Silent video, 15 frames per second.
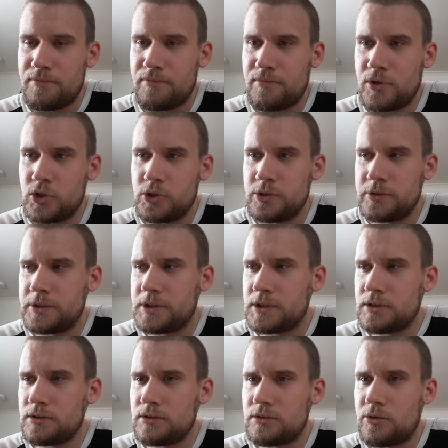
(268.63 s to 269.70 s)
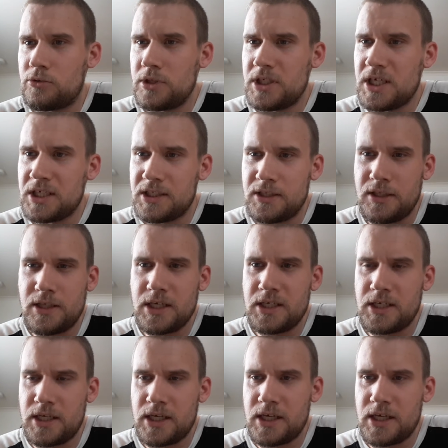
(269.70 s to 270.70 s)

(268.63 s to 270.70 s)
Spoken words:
both rejected